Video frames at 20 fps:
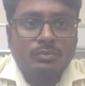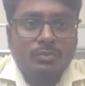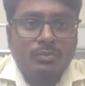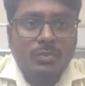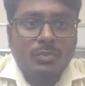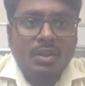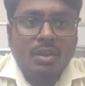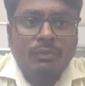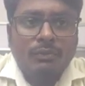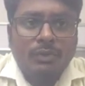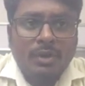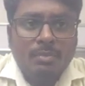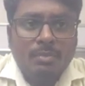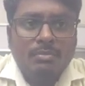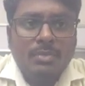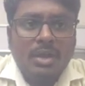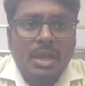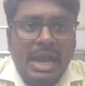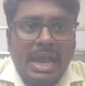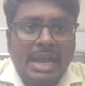from
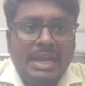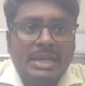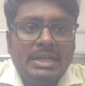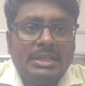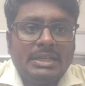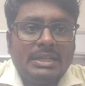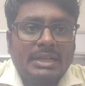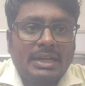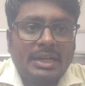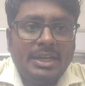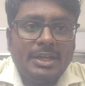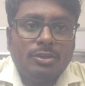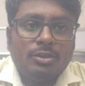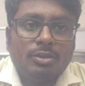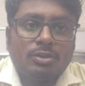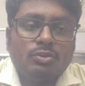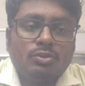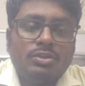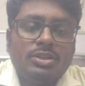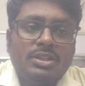and write
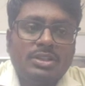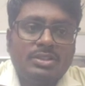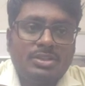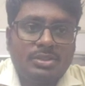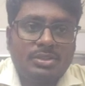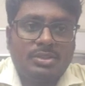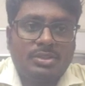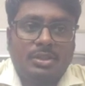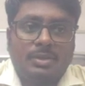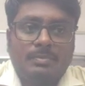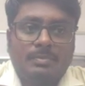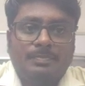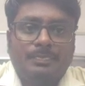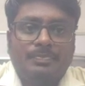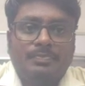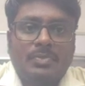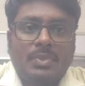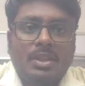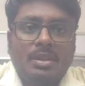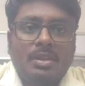to the register.
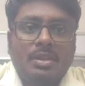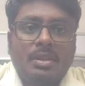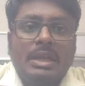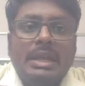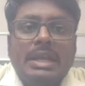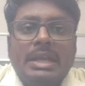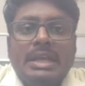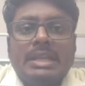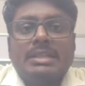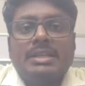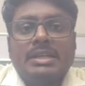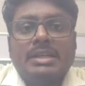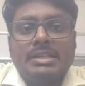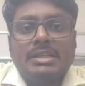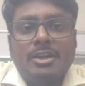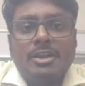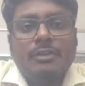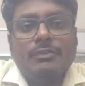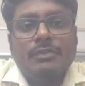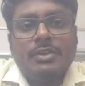The
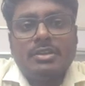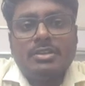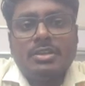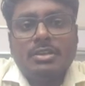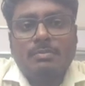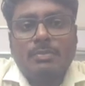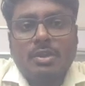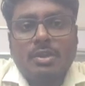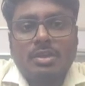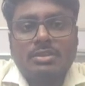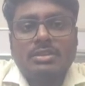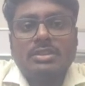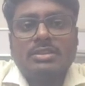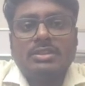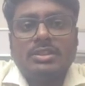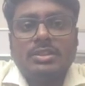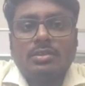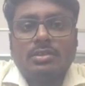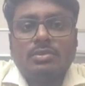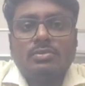interfacing process
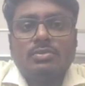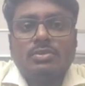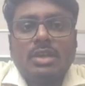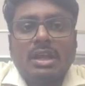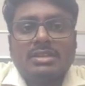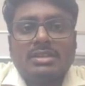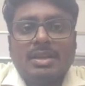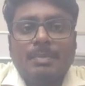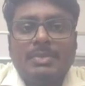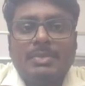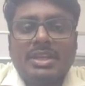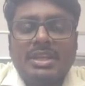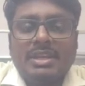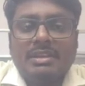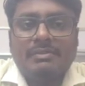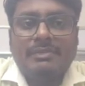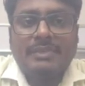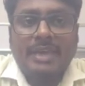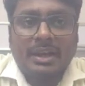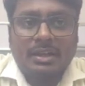includes some key
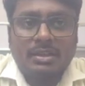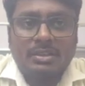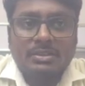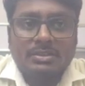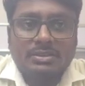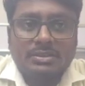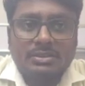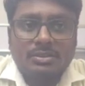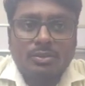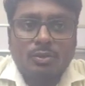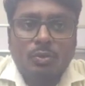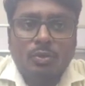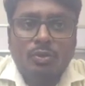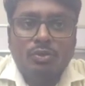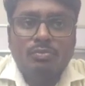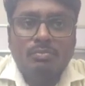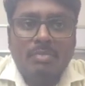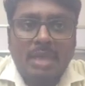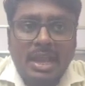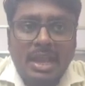factors to
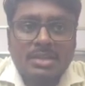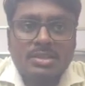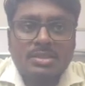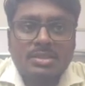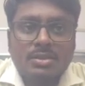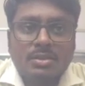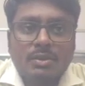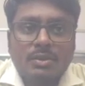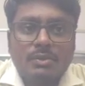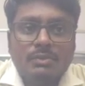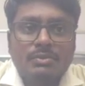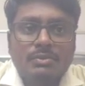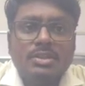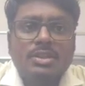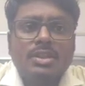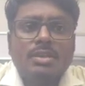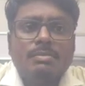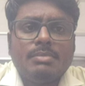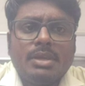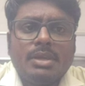match with the
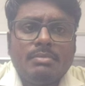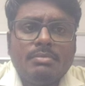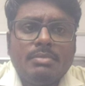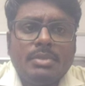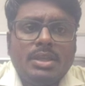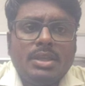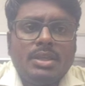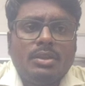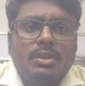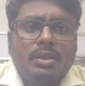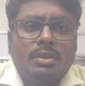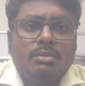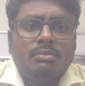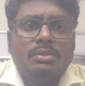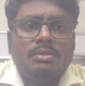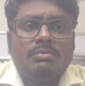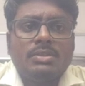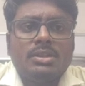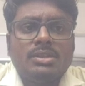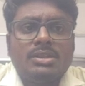memory
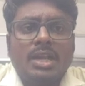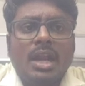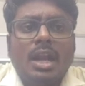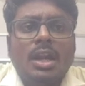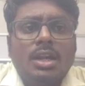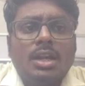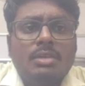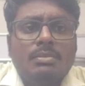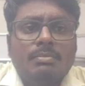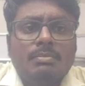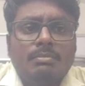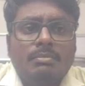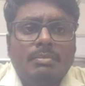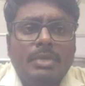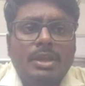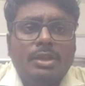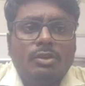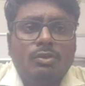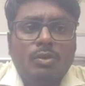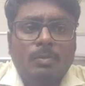requirements and the
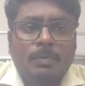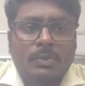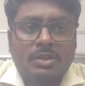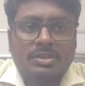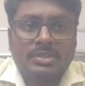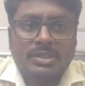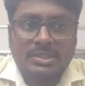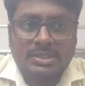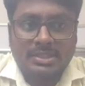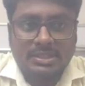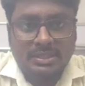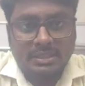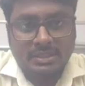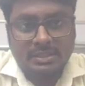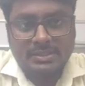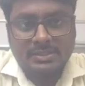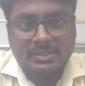microprocessor signals.